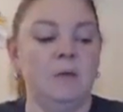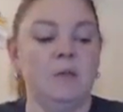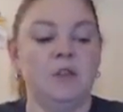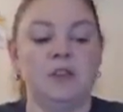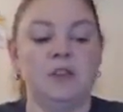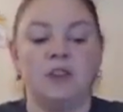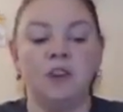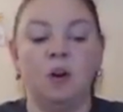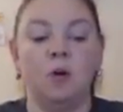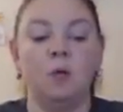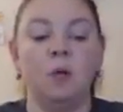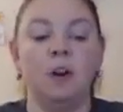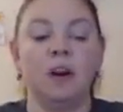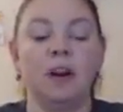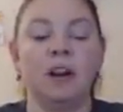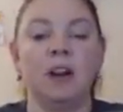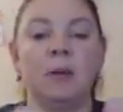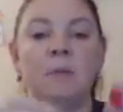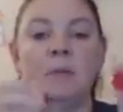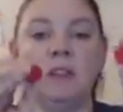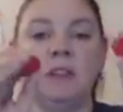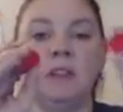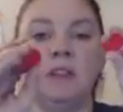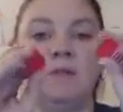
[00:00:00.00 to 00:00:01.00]
We're still
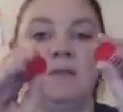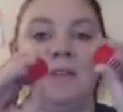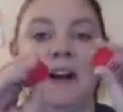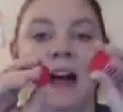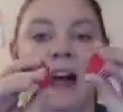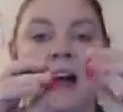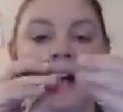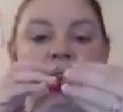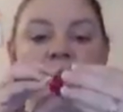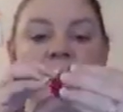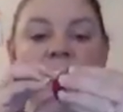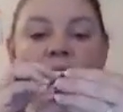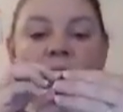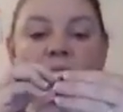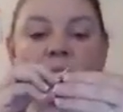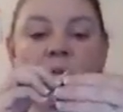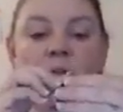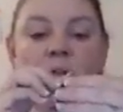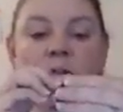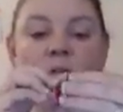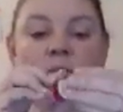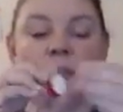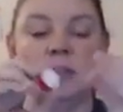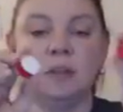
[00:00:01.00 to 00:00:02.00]
working with the 5
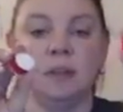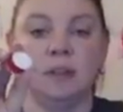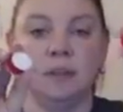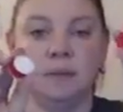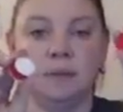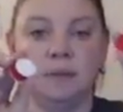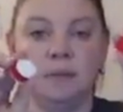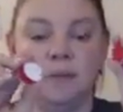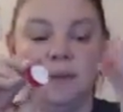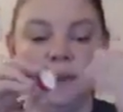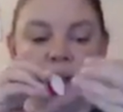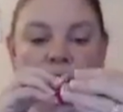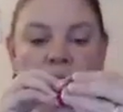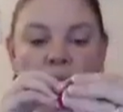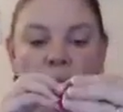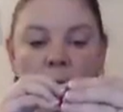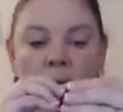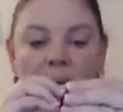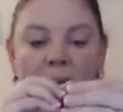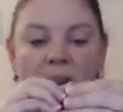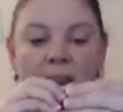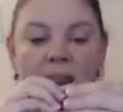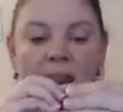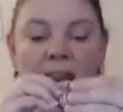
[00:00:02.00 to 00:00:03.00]
counters. So go
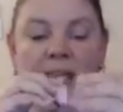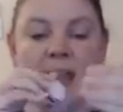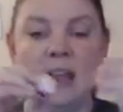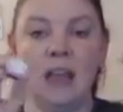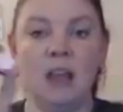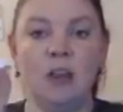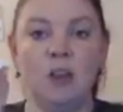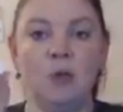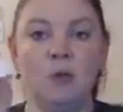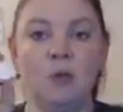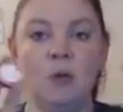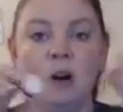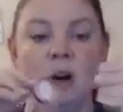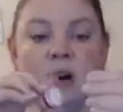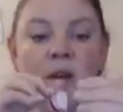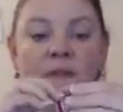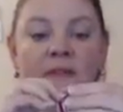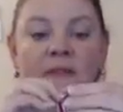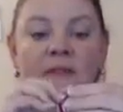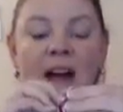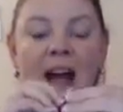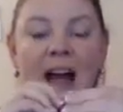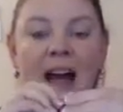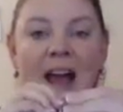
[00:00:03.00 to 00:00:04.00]
ahead and get your
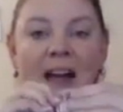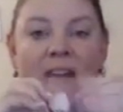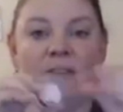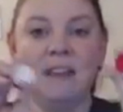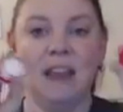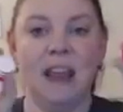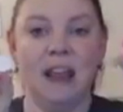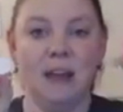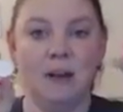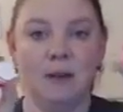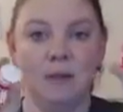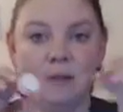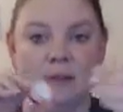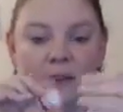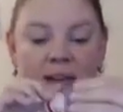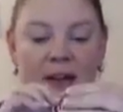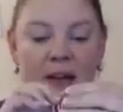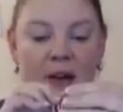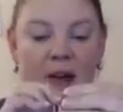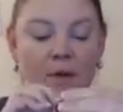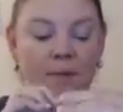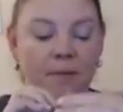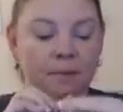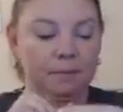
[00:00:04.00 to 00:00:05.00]
5 counters
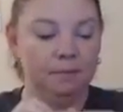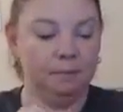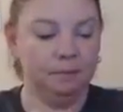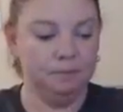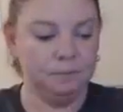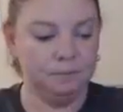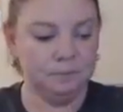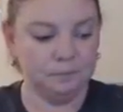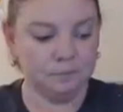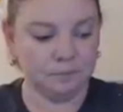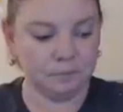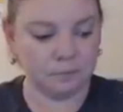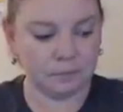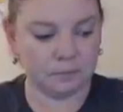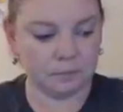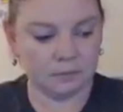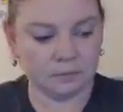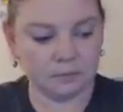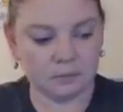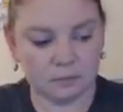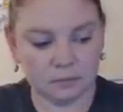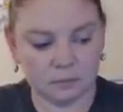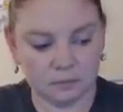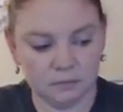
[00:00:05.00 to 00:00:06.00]
out.
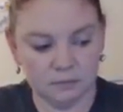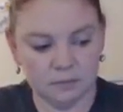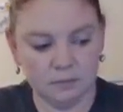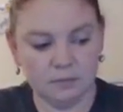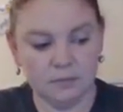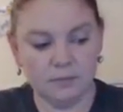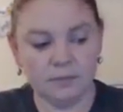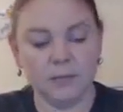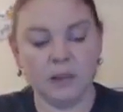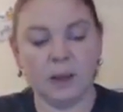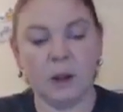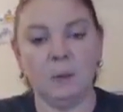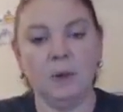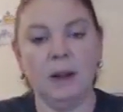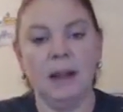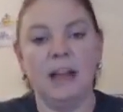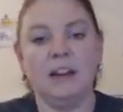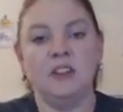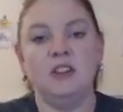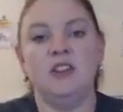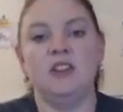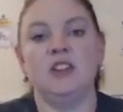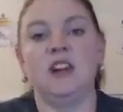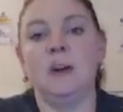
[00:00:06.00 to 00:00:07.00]
We
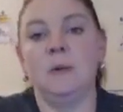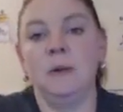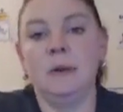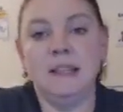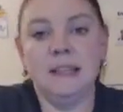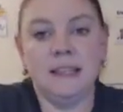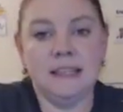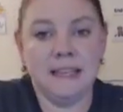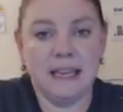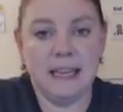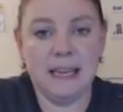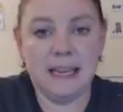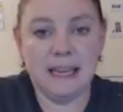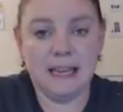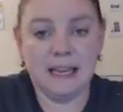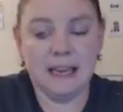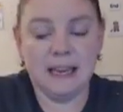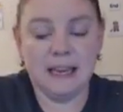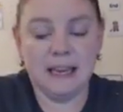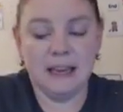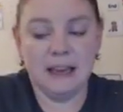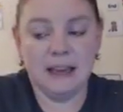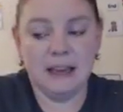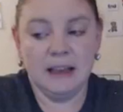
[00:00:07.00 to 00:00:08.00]
had Show and Seek.
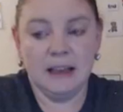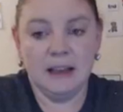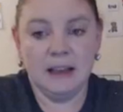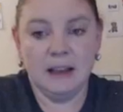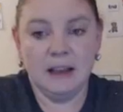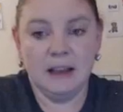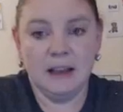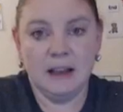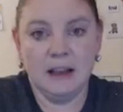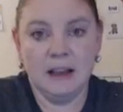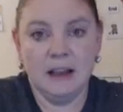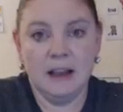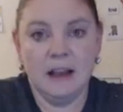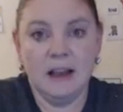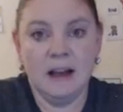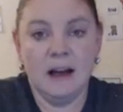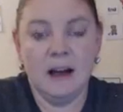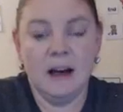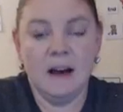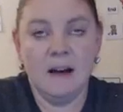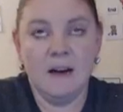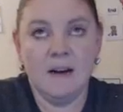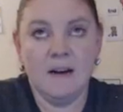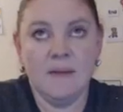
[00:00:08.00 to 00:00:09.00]

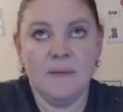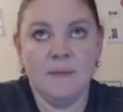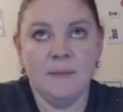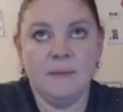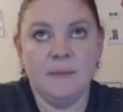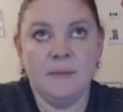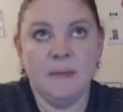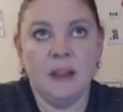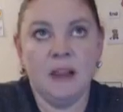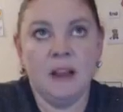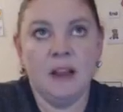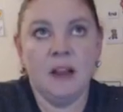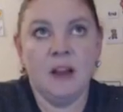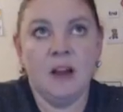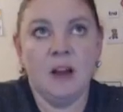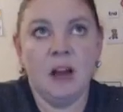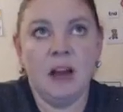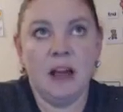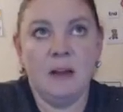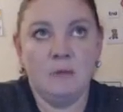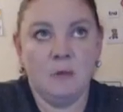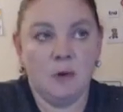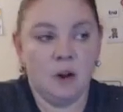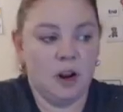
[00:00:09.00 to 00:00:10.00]
And
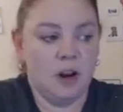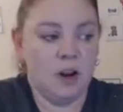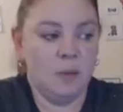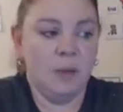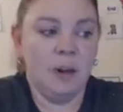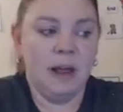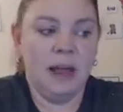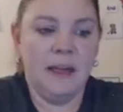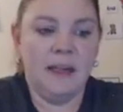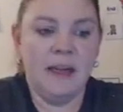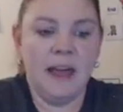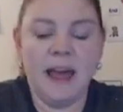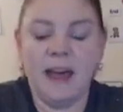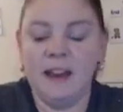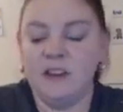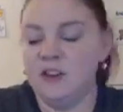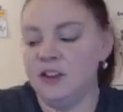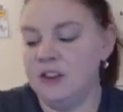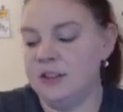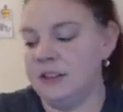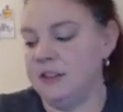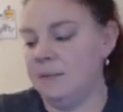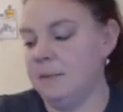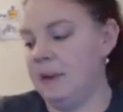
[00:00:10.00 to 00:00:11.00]
we're going to play that in
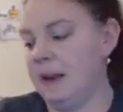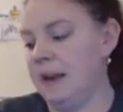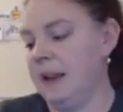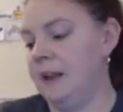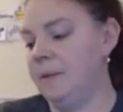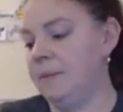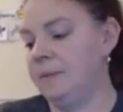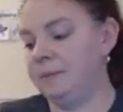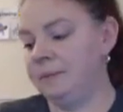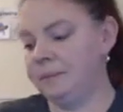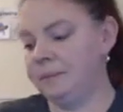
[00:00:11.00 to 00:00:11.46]
just a minute.